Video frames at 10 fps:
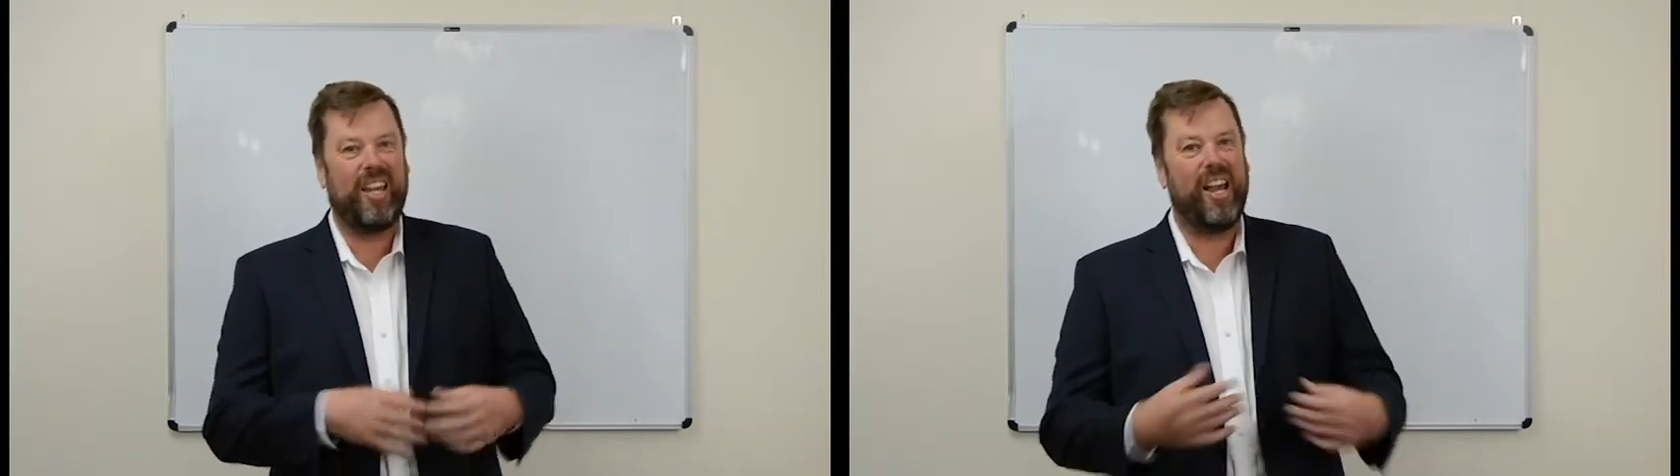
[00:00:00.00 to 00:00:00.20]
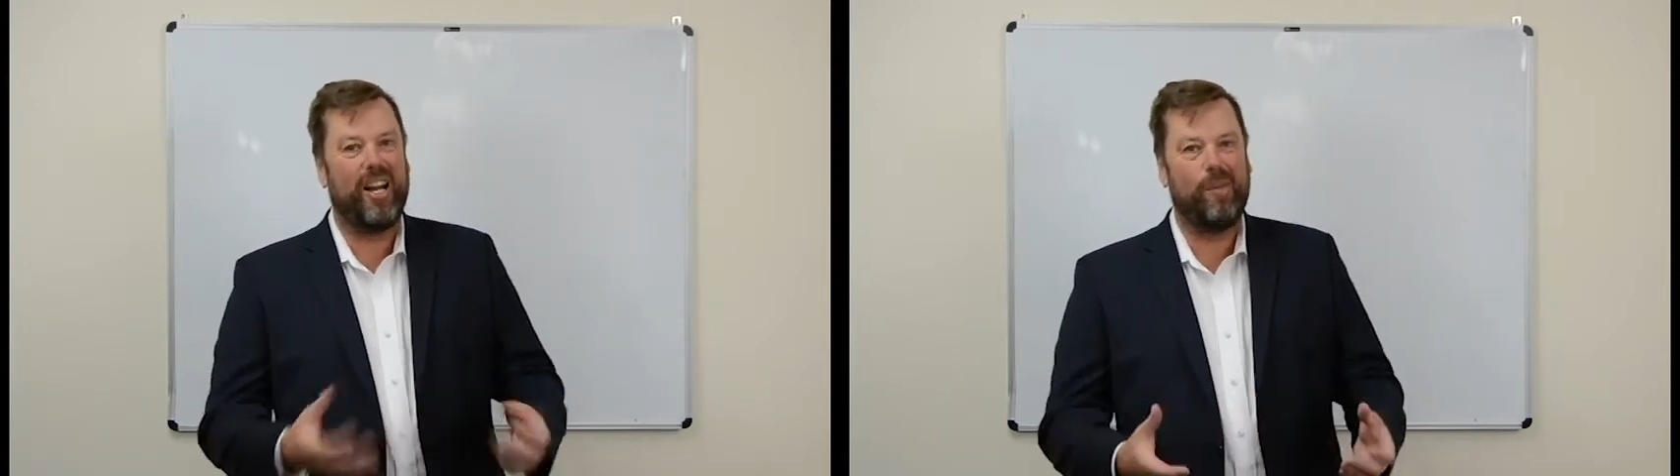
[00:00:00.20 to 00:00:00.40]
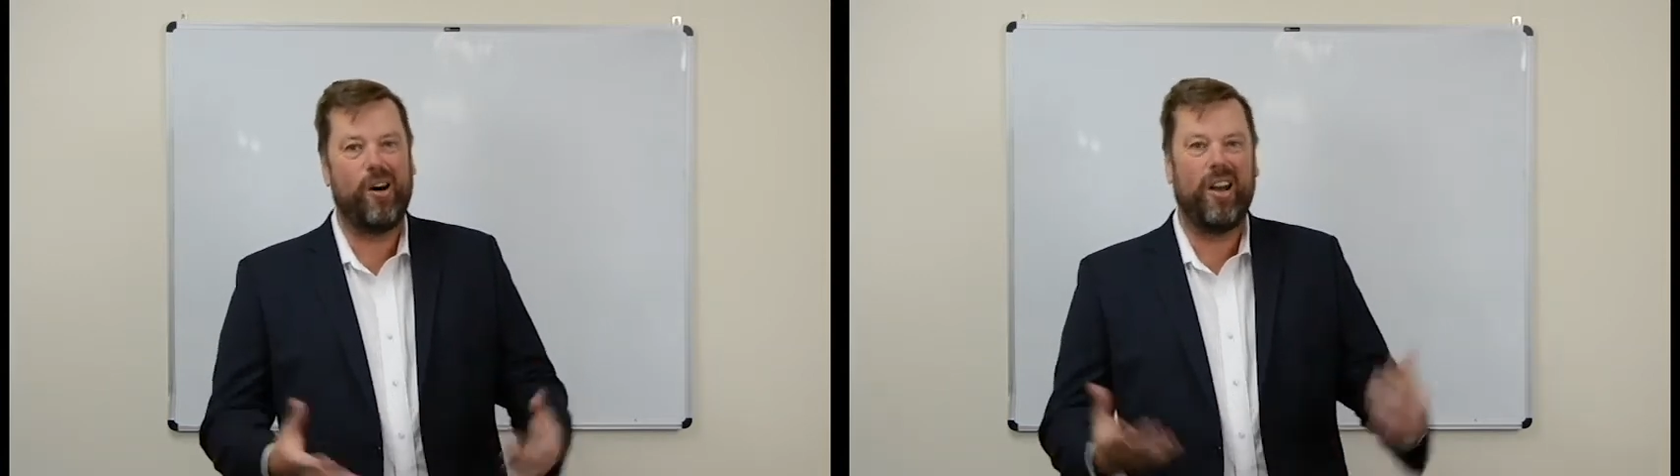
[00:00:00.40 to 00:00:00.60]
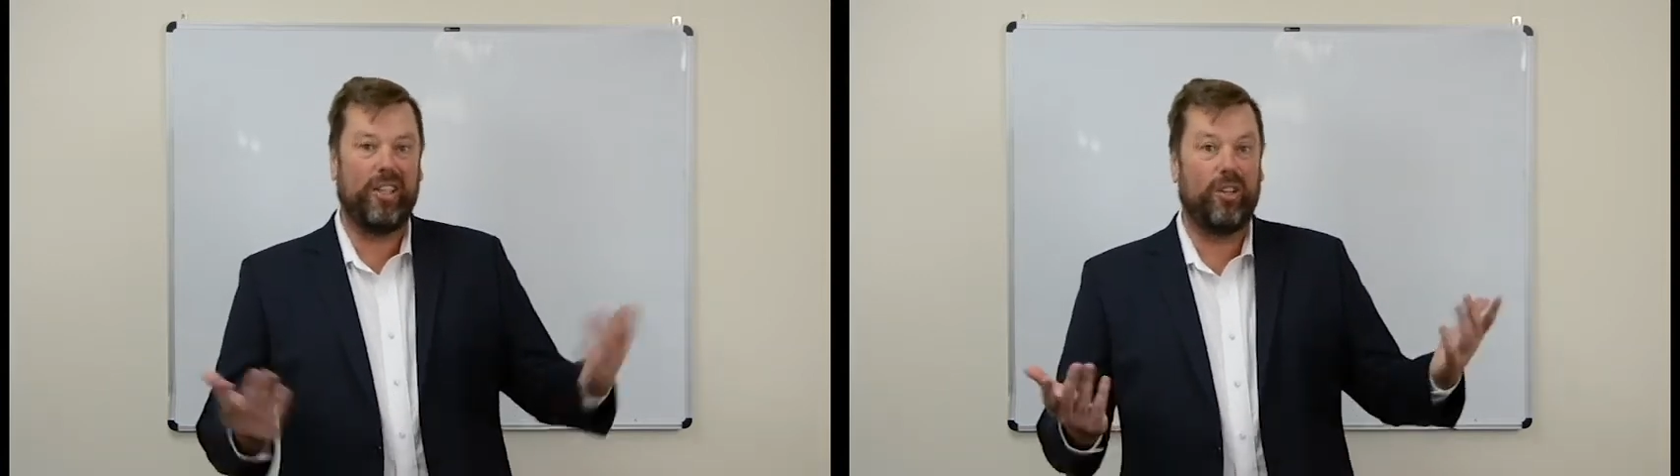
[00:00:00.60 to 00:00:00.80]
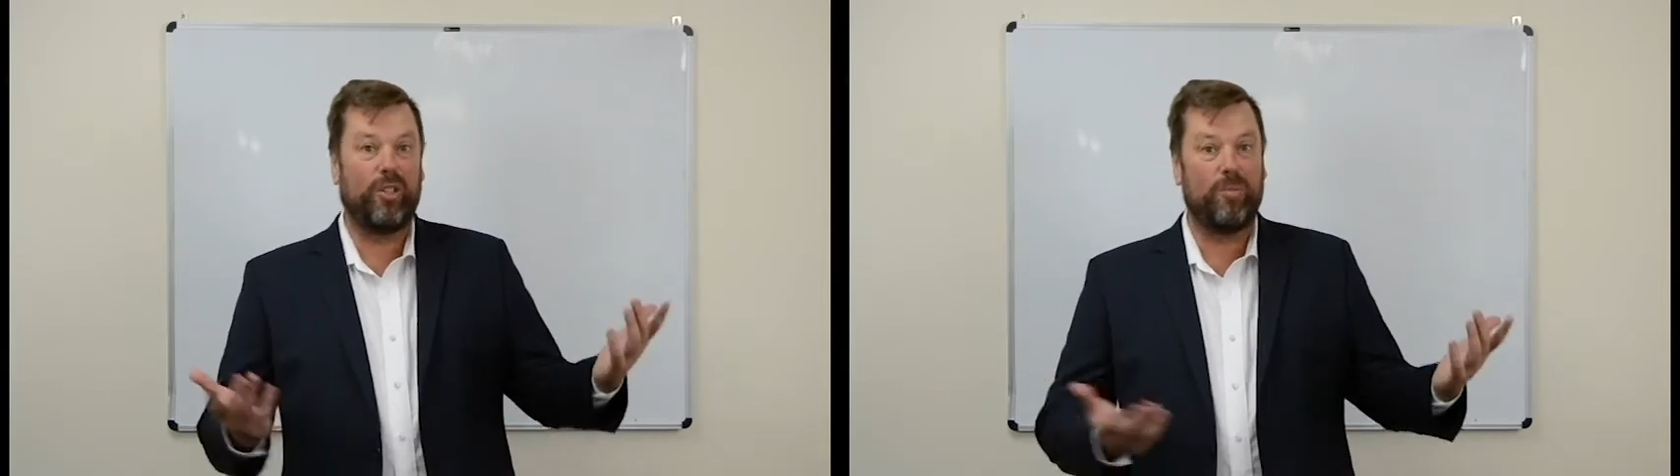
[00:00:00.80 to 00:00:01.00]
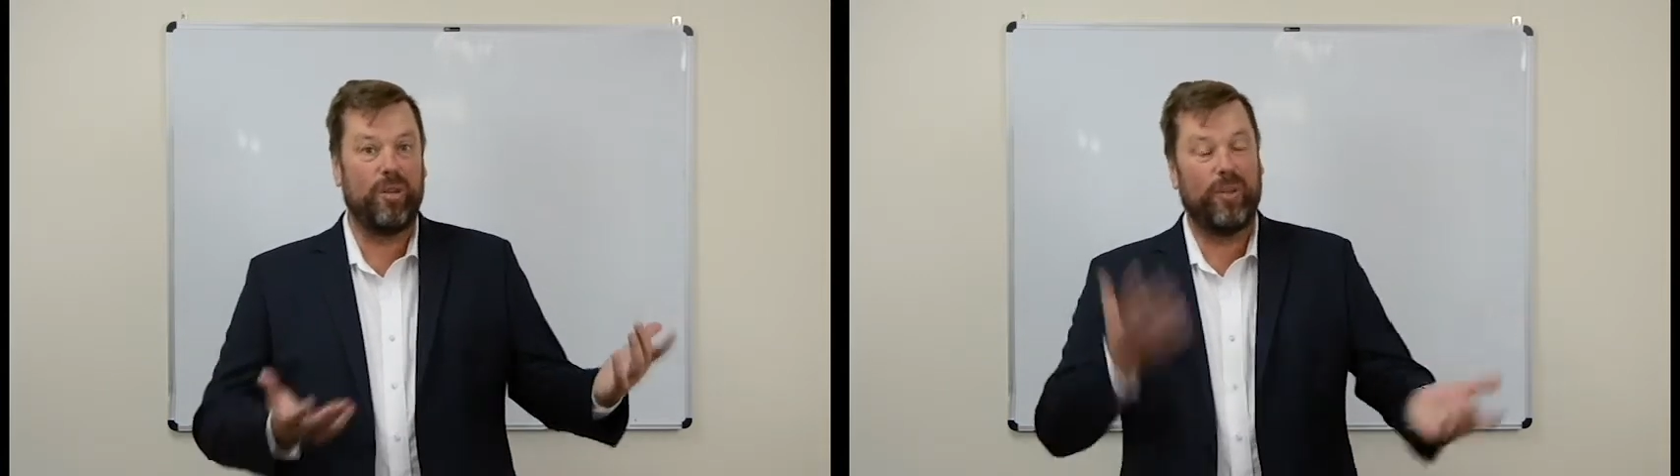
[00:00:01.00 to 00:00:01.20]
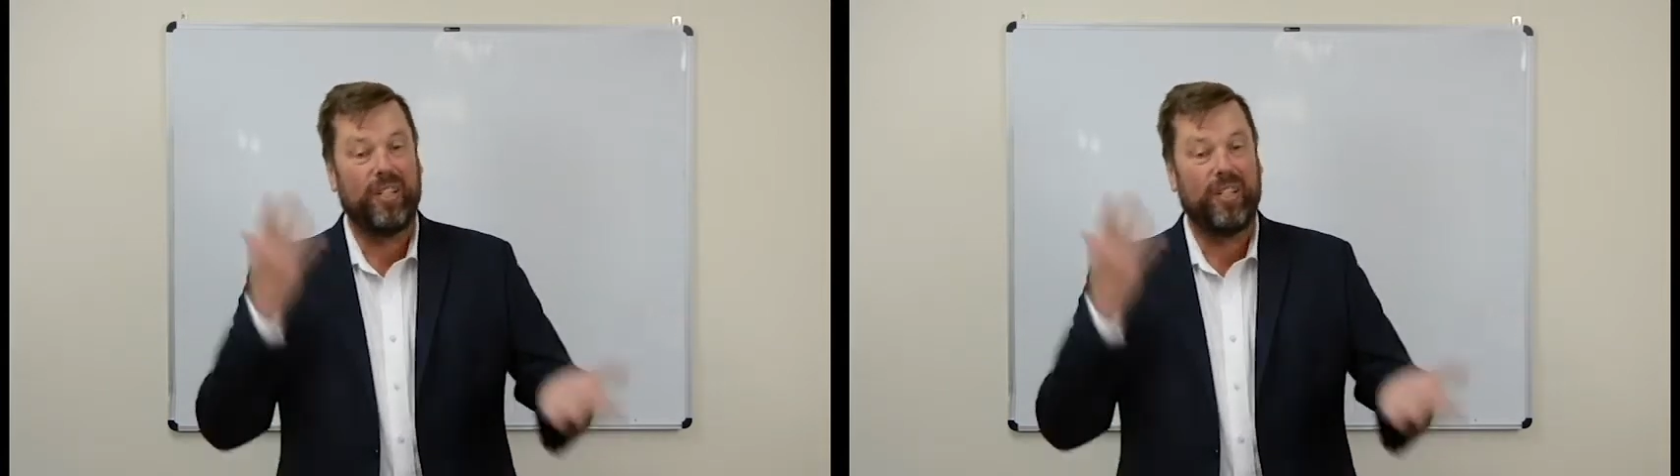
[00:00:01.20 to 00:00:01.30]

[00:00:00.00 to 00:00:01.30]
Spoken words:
LMI and they look at me with a